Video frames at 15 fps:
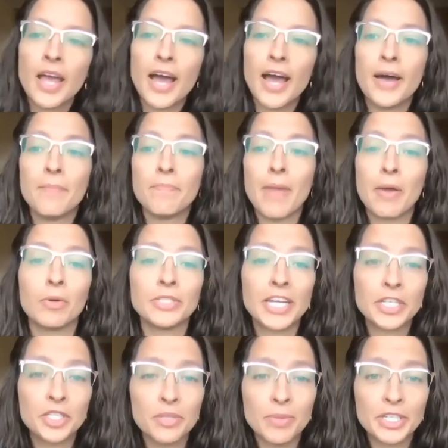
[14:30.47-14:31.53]
I won't
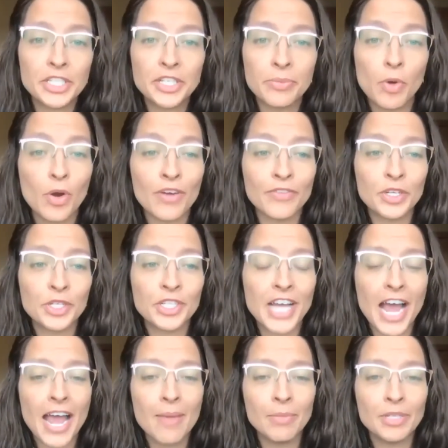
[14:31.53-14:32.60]
take too much more of your
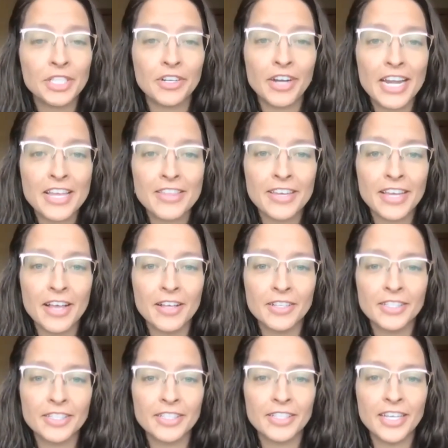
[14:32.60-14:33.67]
time. Is there anything
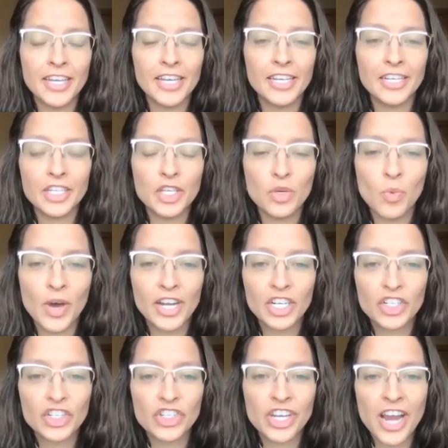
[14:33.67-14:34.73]
else that you want to
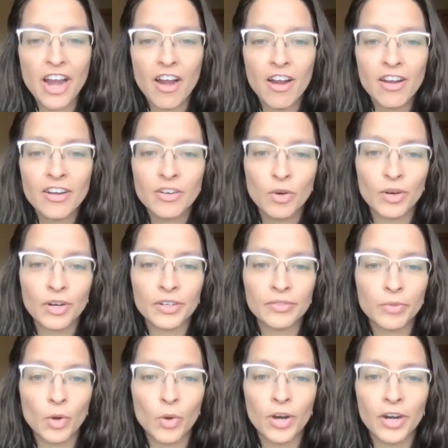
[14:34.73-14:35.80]
share
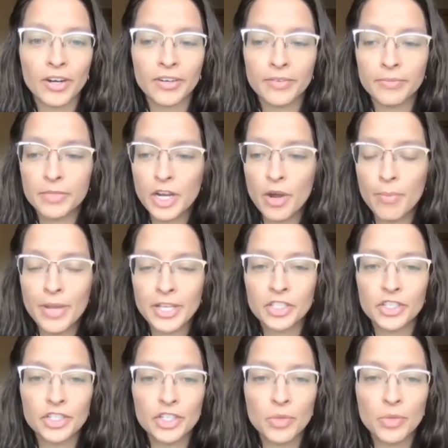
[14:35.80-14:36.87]
or
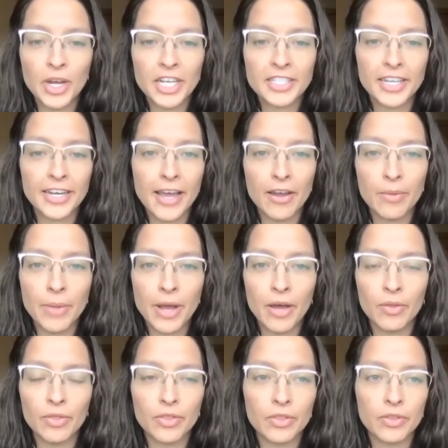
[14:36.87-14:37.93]
messages you want to send out
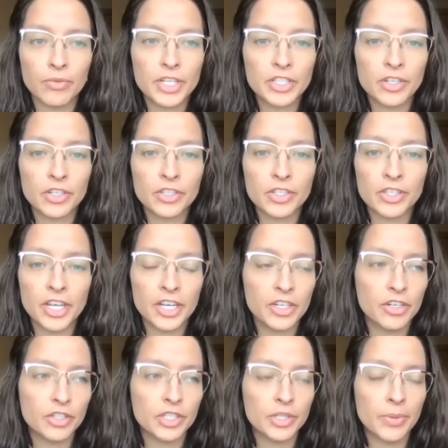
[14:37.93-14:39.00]
about the research that
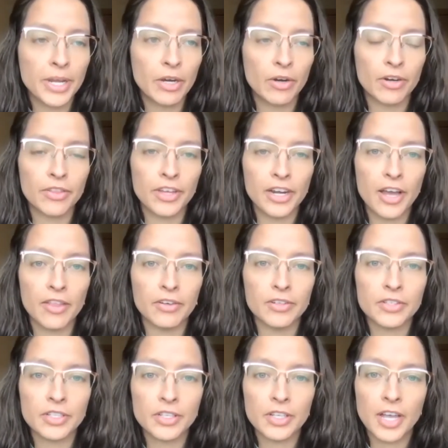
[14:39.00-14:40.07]
you're doing or that
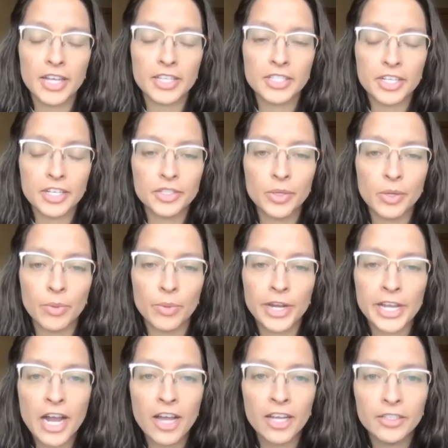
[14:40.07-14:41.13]
others at CSU are
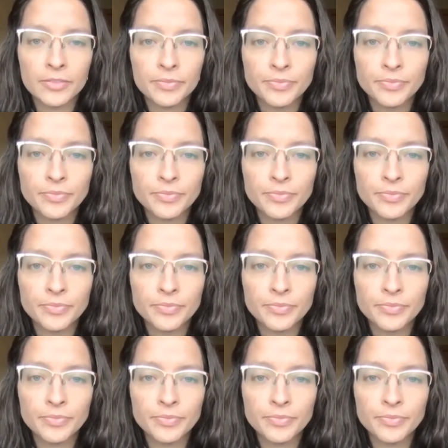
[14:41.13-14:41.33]
working on?